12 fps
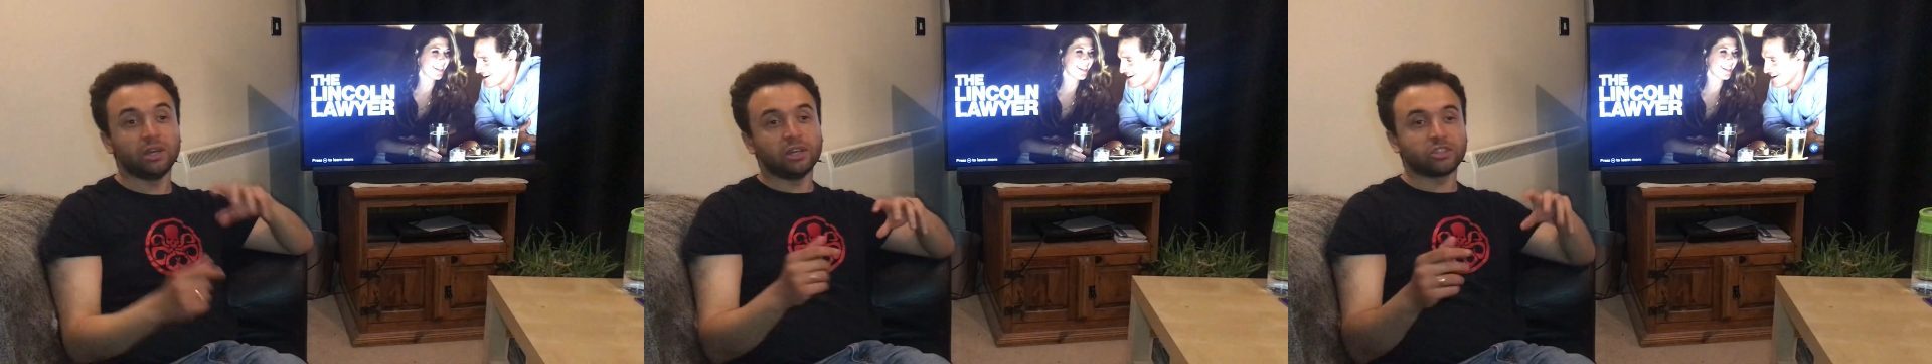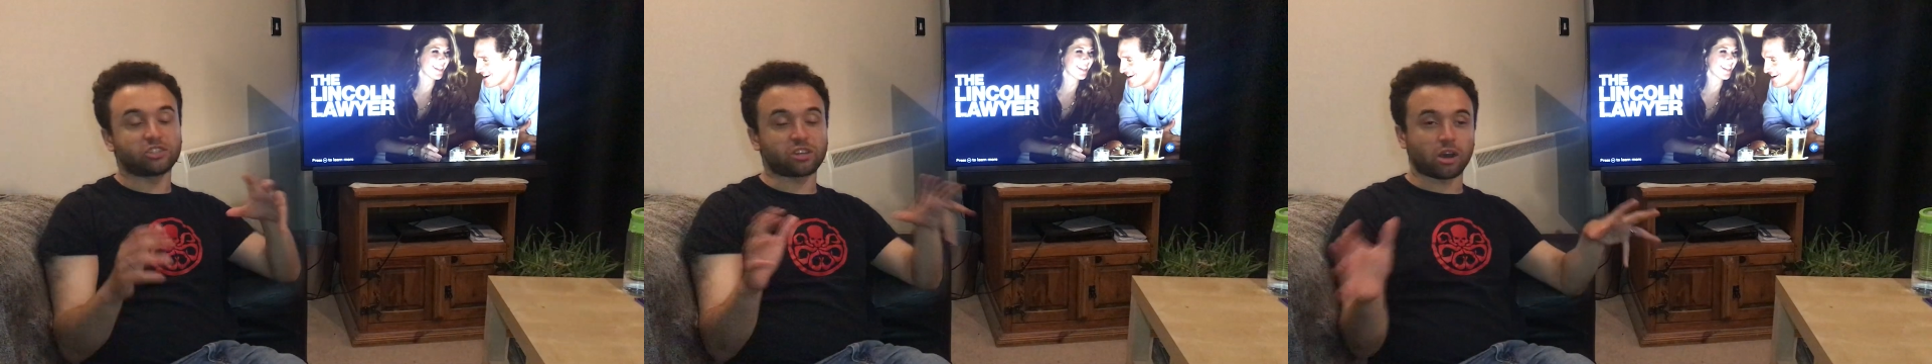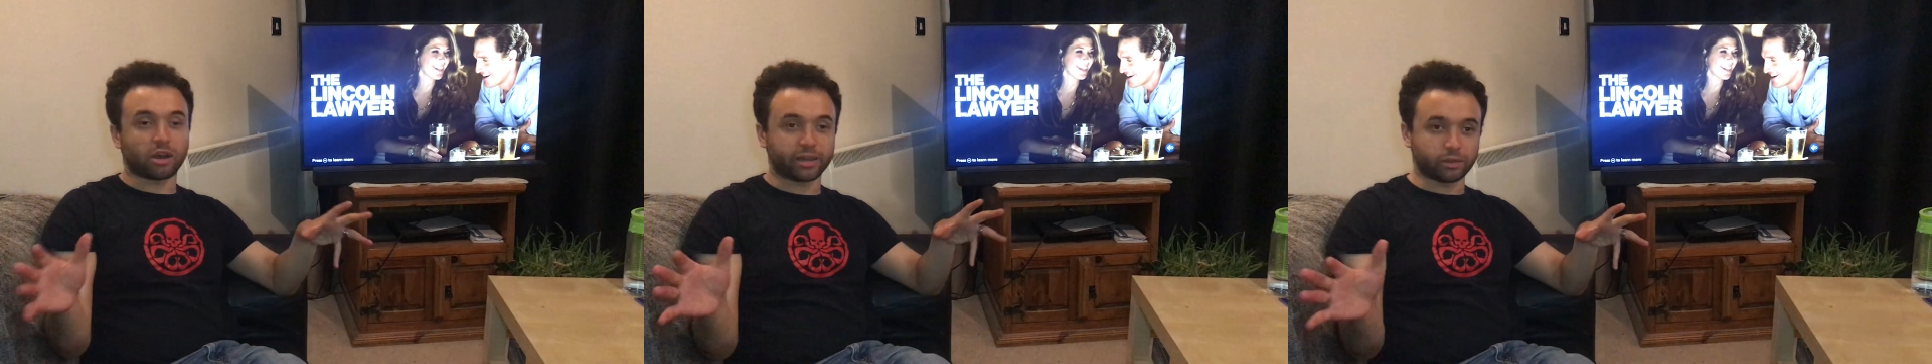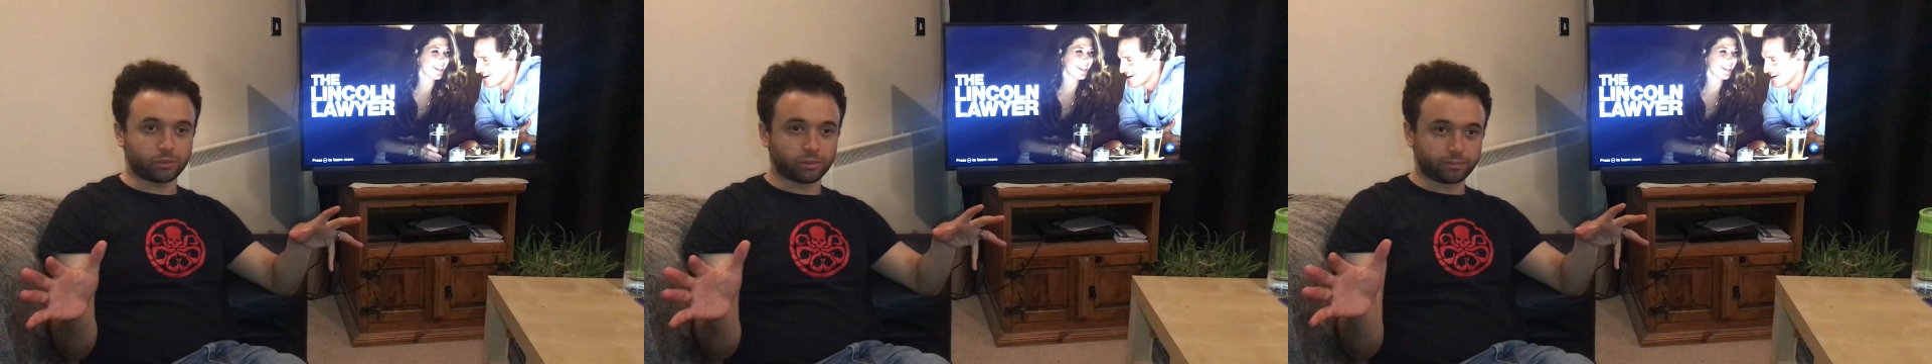
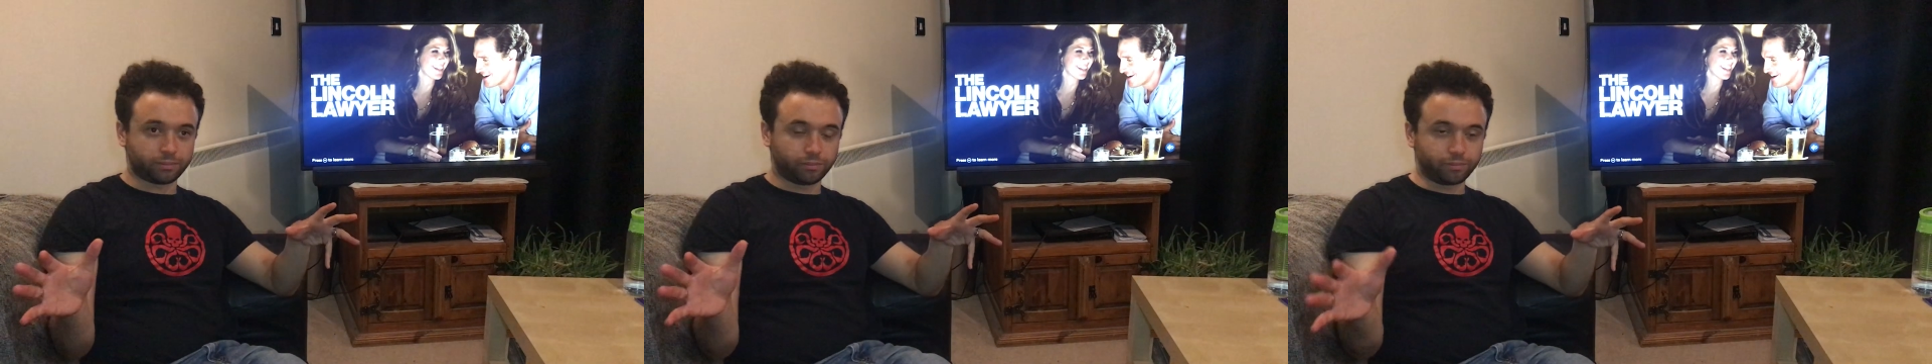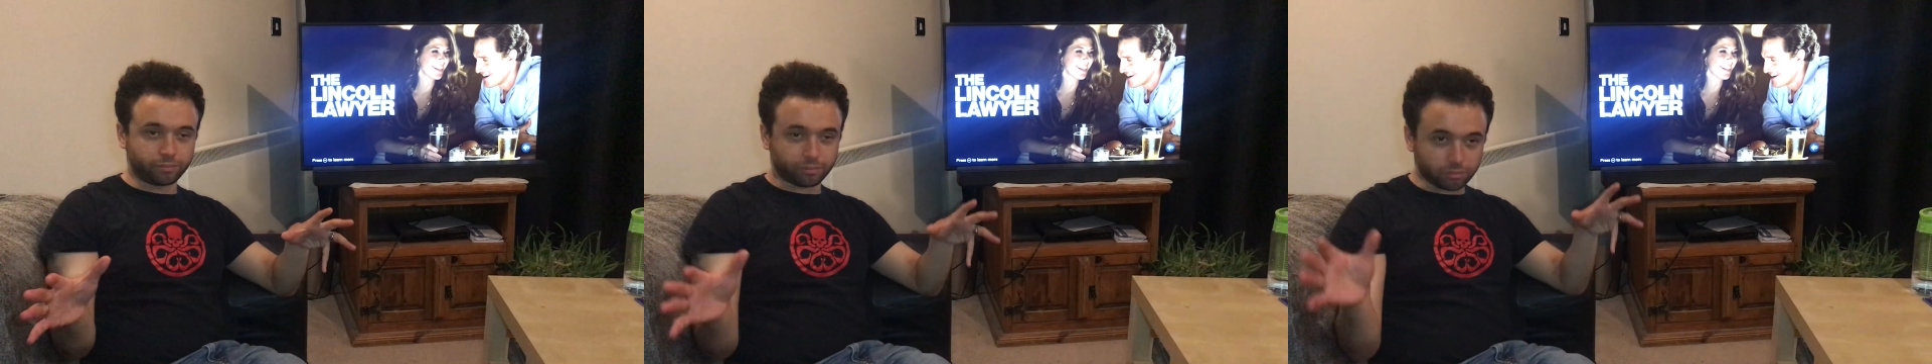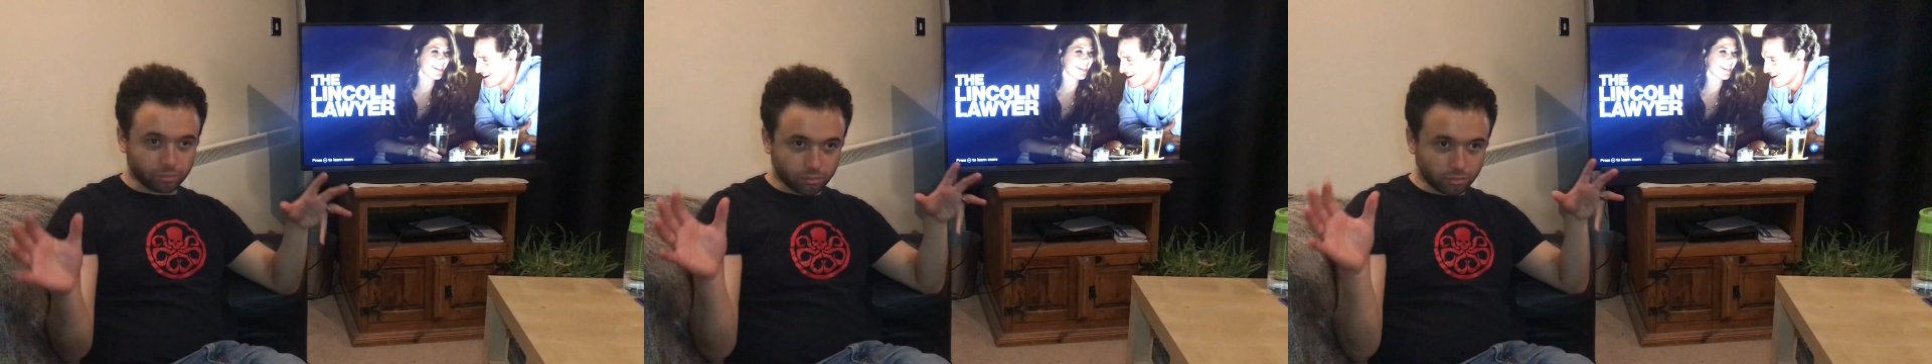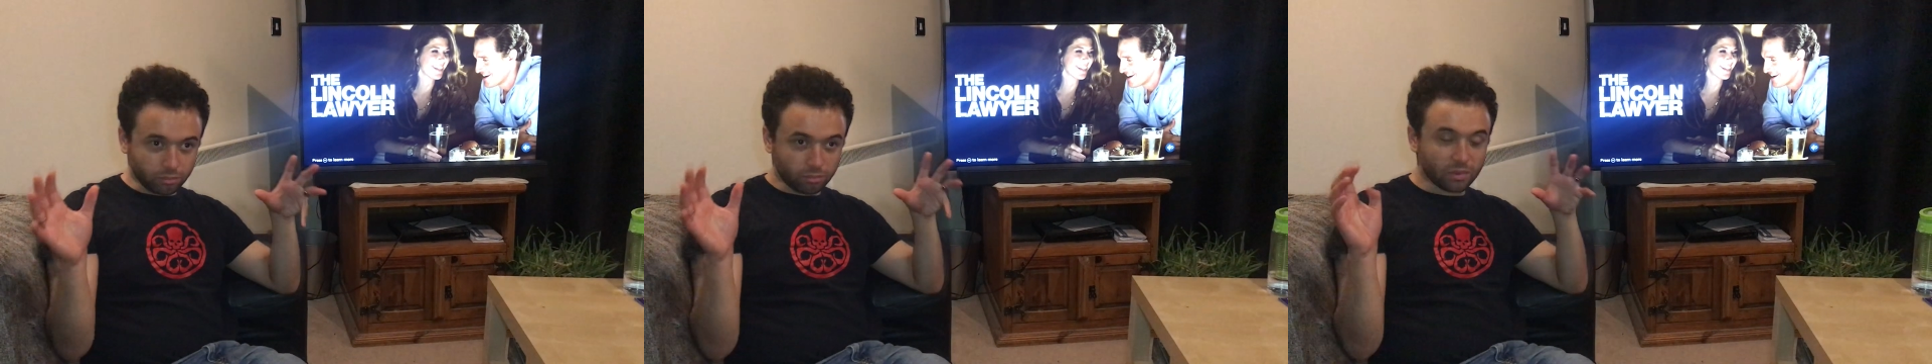style.
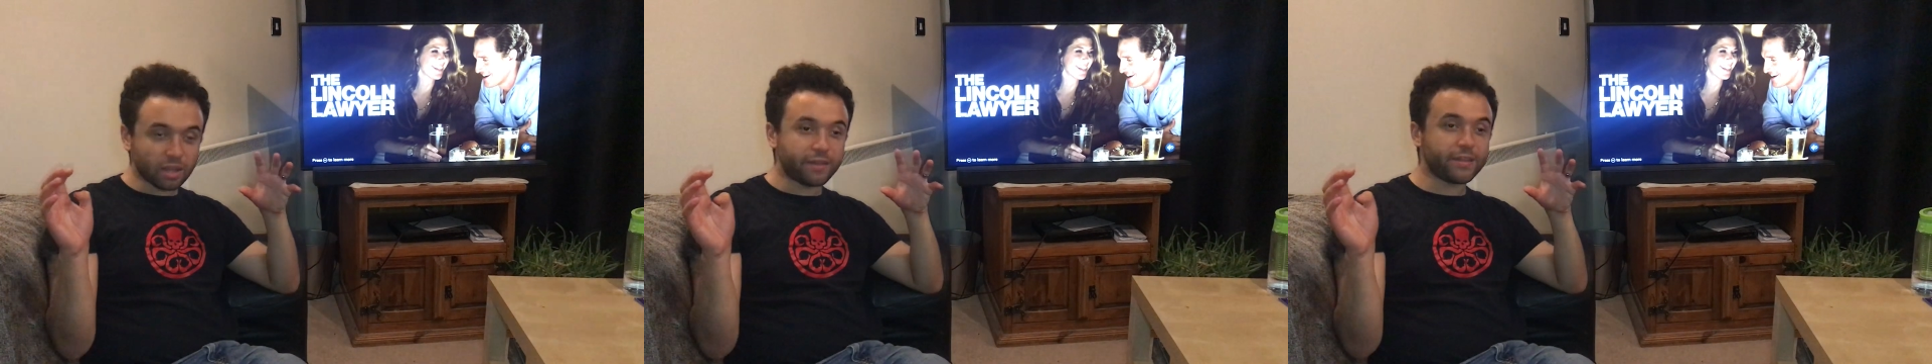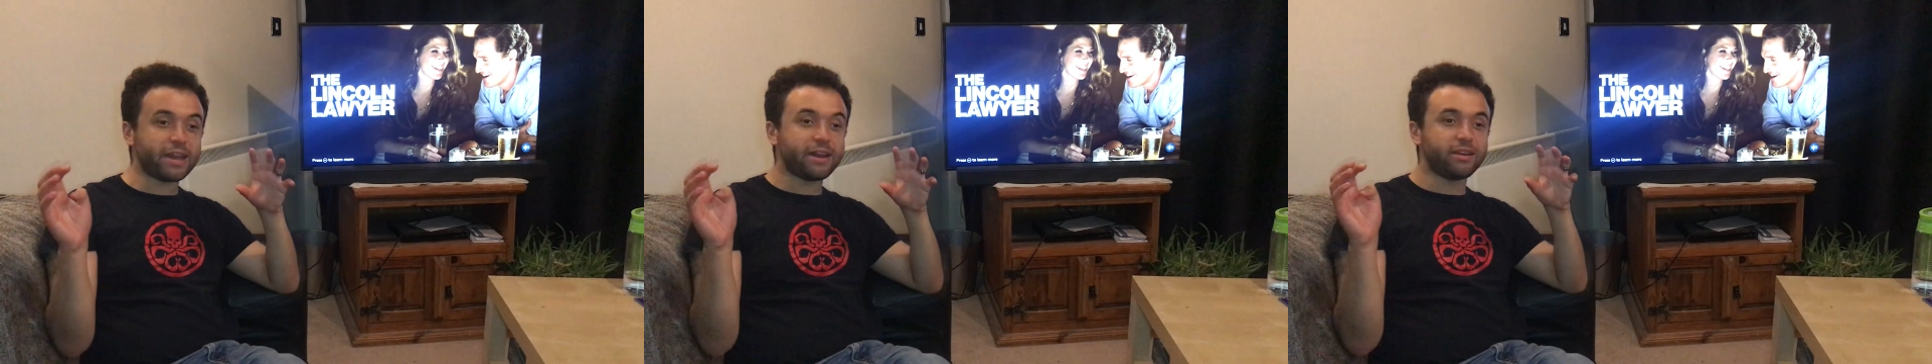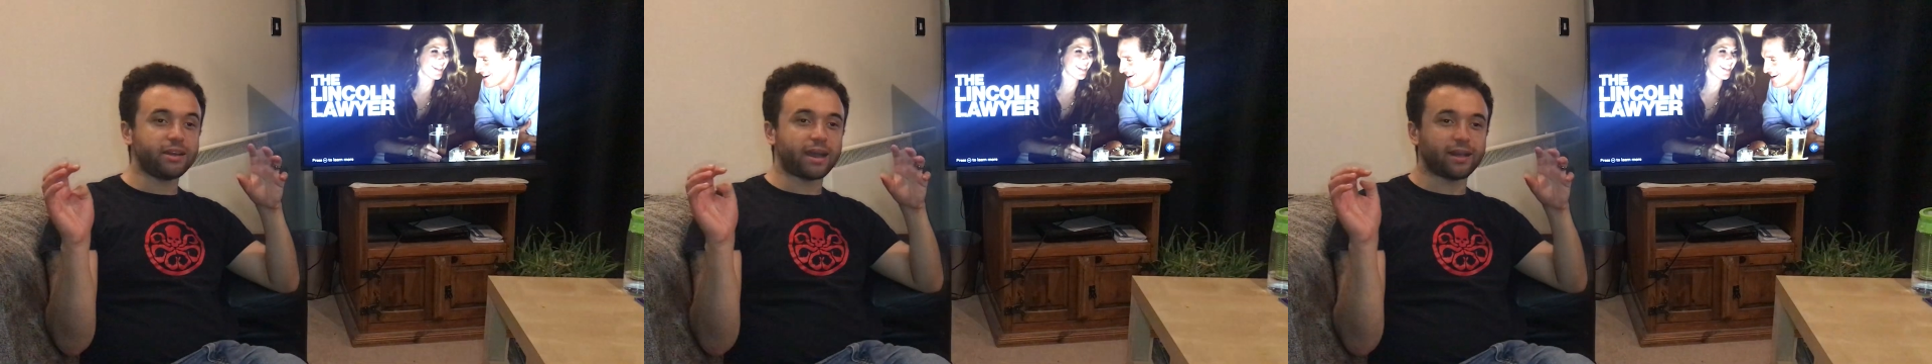And then,